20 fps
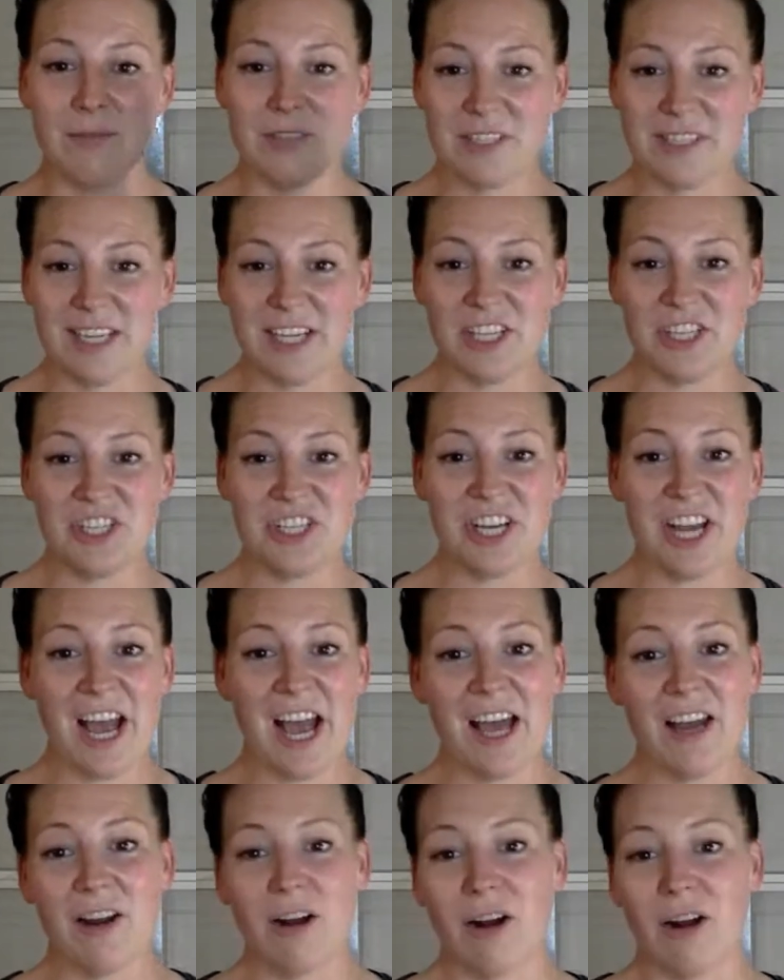just say
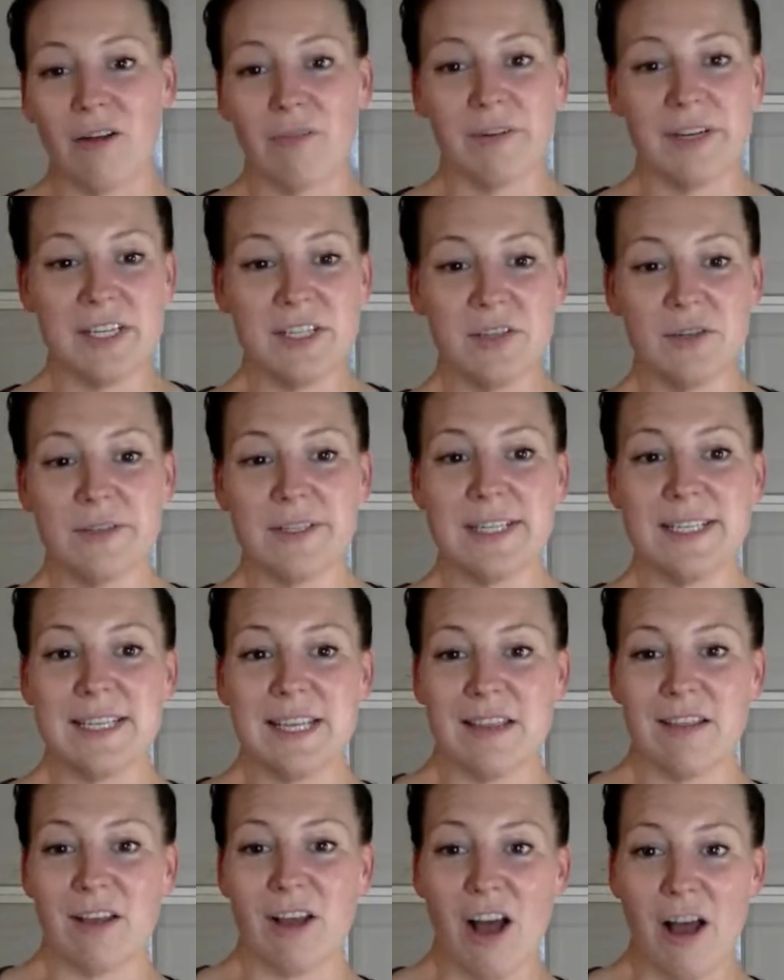chat our resources
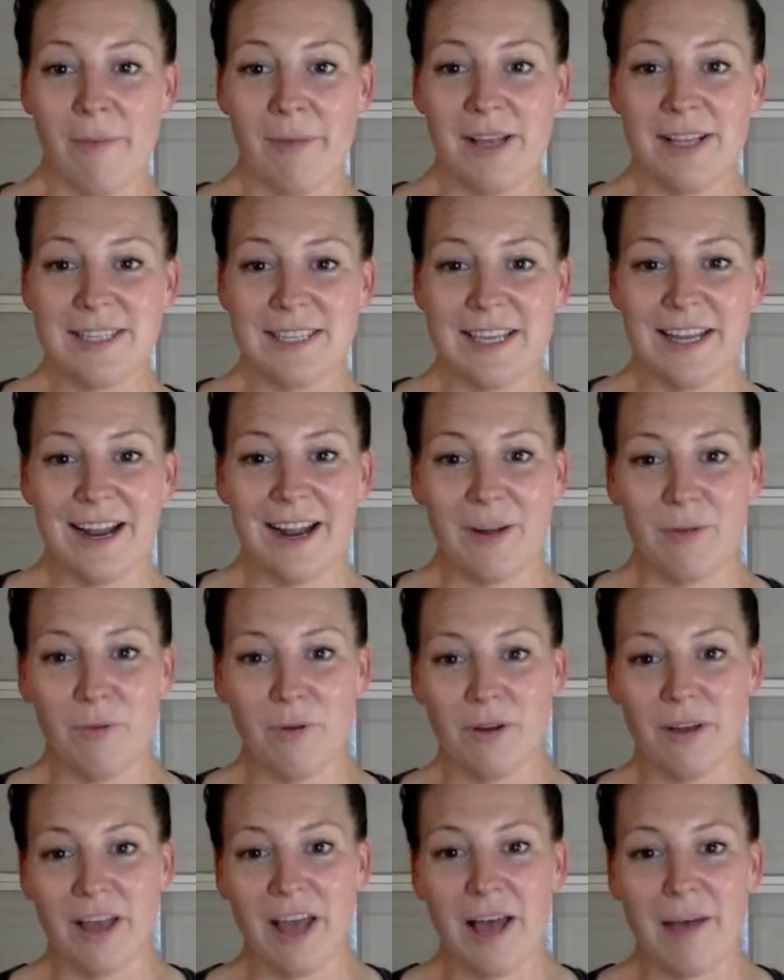in the comments and I
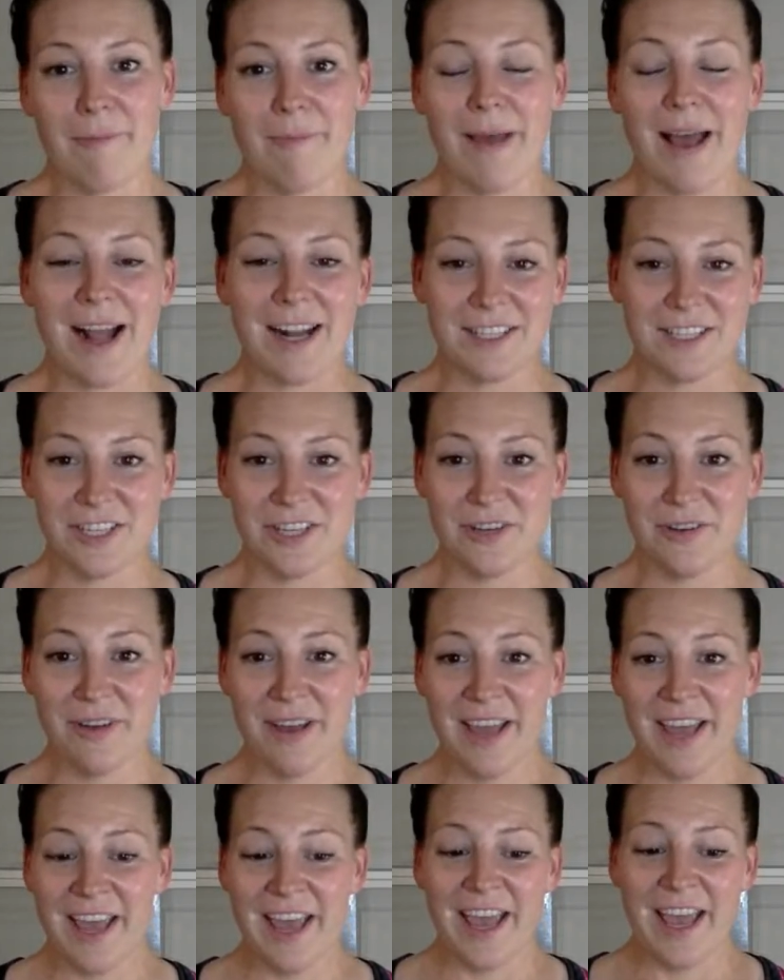will come back to you
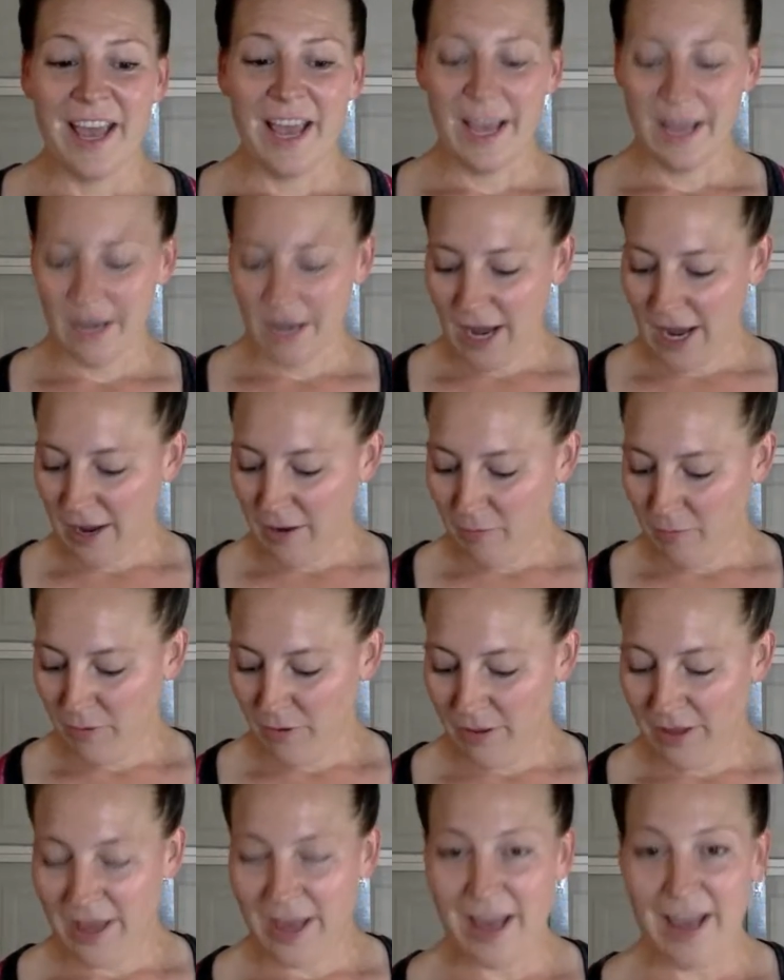and I
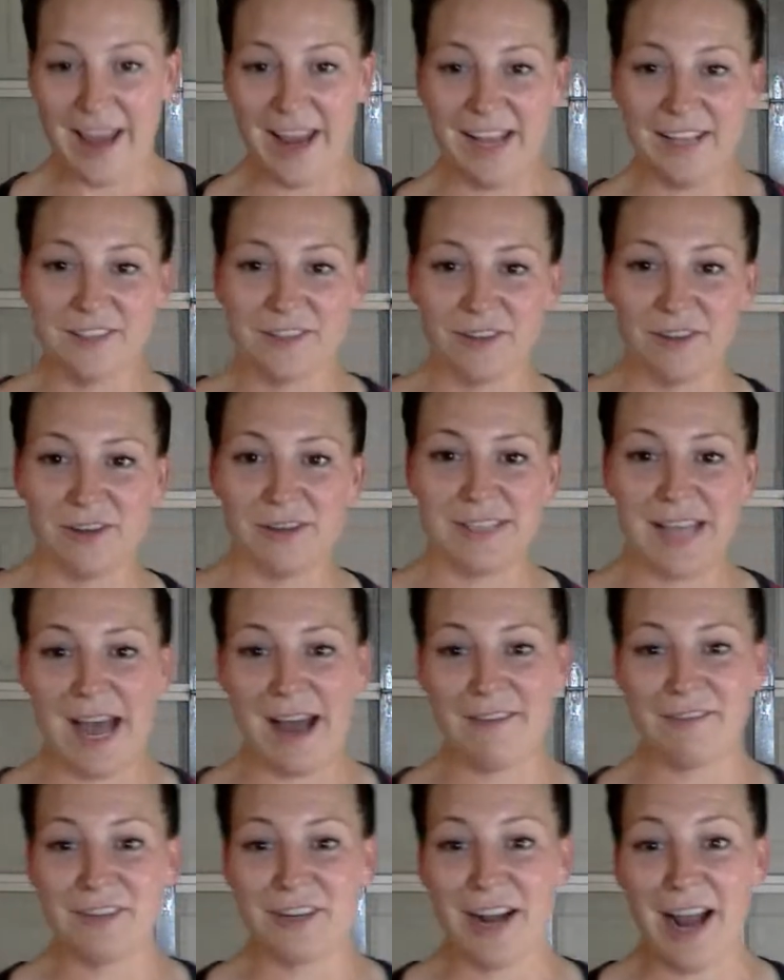will answer those
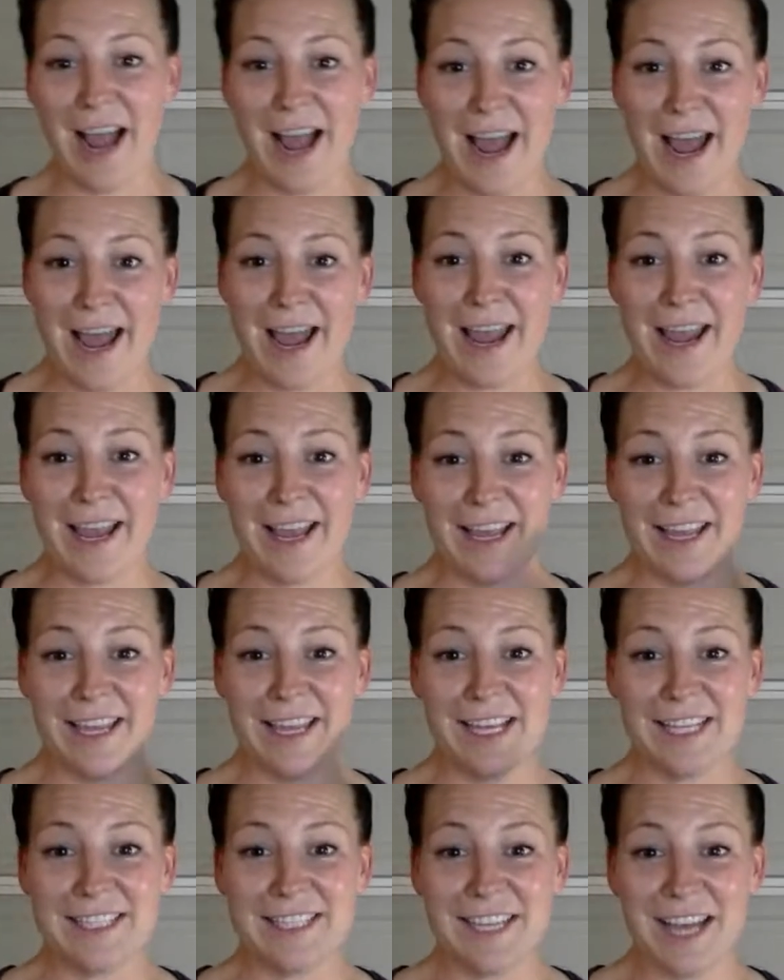after I
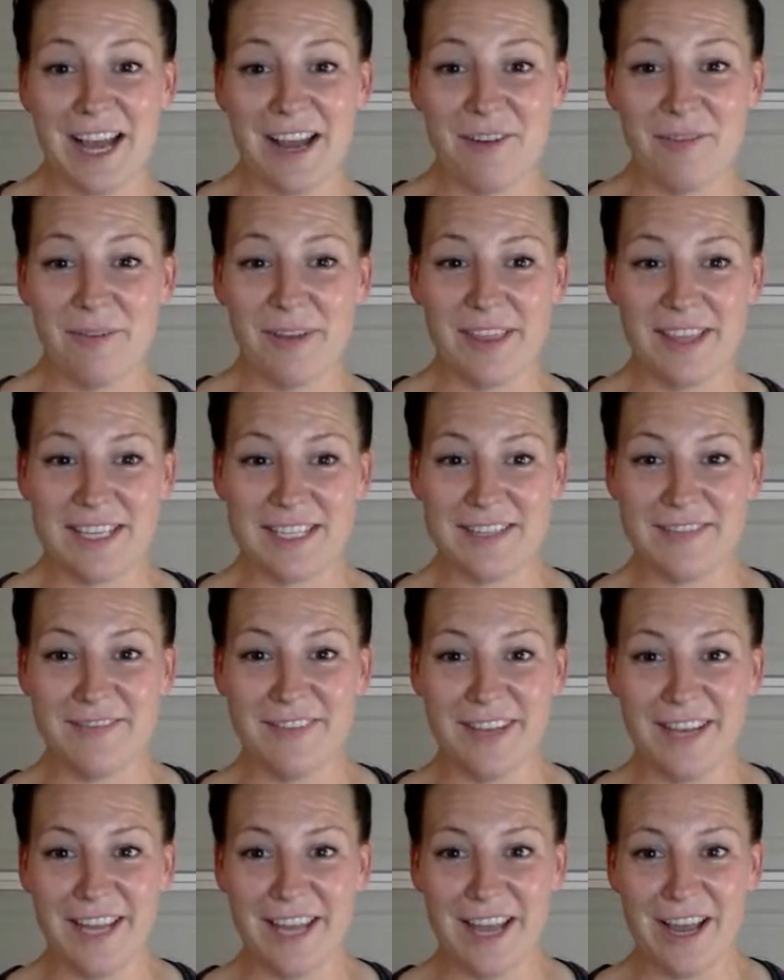get done with this
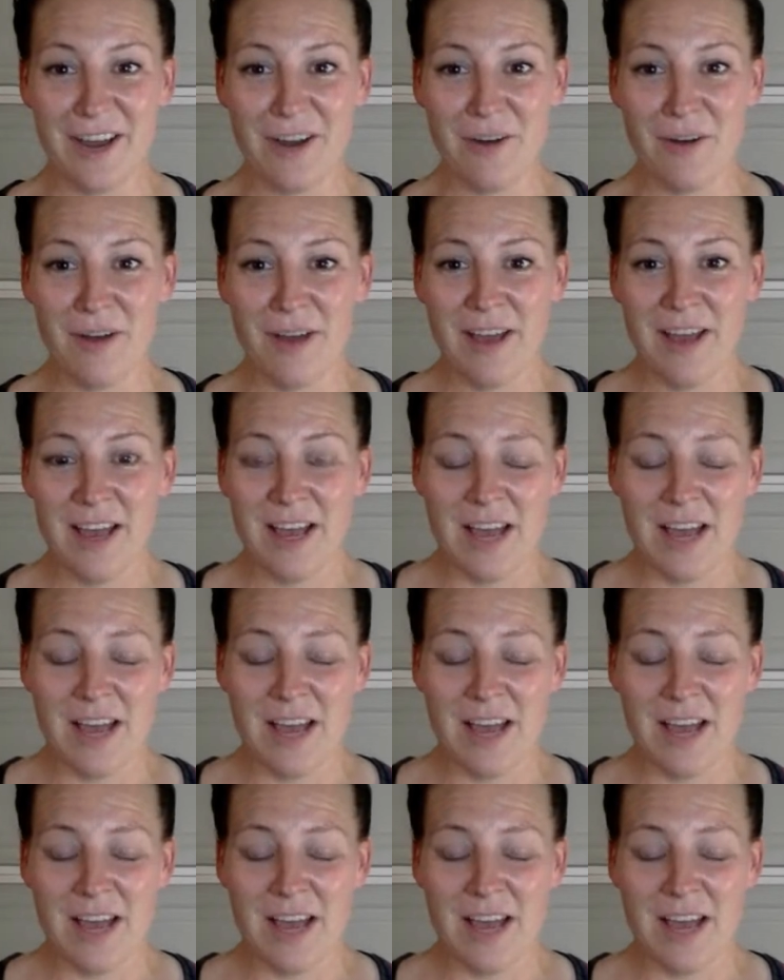video.